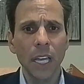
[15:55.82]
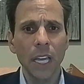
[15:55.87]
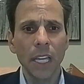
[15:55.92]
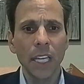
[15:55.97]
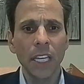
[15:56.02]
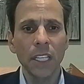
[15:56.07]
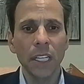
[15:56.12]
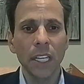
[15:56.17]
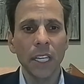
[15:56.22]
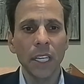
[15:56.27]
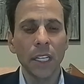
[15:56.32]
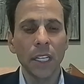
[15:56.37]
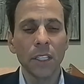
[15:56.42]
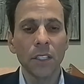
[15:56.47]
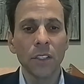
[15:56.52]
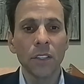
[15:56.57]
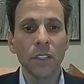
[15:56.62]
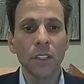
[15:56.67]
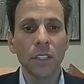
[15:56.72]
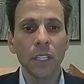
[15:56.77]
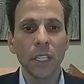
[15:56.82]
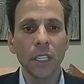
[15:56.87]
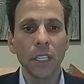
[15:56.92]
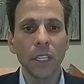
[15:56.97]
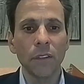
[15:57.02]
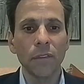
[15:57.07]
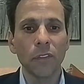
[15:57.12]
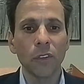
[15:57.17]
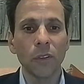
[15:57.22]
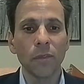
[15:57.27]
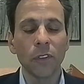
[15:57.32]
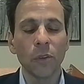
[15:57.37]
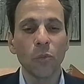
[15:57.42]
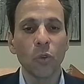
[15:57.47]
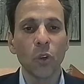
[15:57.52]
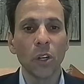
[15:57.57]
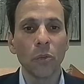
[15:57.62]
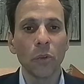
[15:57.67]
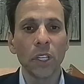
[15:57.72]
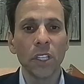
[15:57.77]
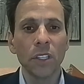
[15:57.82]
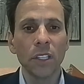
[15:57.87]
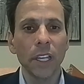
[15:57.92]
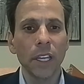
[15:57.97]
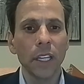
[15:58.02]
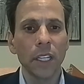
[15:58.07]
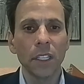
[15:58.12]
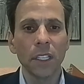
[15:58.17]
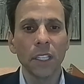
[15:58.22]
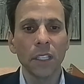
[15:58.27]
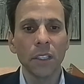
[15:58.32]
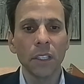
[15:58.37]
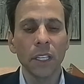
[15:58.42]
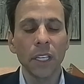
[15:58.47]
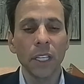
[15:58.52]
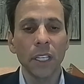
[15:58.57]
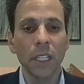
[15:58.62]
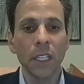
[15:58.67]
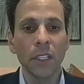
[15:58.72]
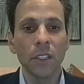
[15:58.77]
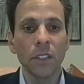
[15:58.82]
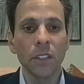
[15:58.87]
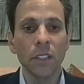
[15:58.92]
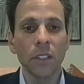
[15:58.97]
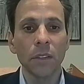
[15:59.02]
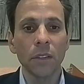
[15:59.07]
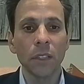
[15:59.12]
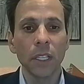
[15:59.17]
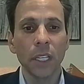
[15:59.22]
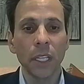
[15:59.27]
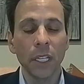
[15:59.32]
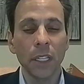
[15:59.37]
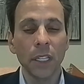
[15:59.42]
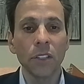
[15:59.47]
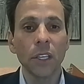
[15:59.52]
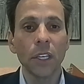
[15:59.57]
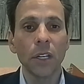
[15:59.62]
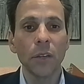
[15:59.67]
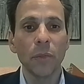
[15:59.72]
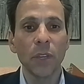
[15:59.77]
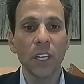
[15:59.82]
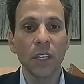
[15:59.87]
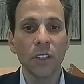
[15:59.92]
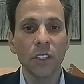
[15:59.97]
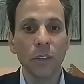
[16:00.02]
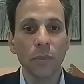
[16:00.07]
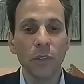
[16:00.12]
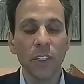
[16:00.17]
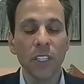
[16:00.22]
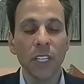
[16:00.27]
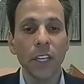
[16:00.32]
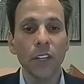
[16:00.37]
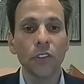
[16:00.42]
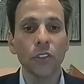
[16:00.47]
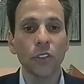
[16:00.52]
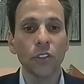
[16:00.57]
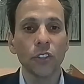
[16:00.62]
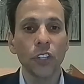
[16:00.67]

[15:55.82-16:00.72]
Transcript: It is, from where we stand, it is going to be a substantial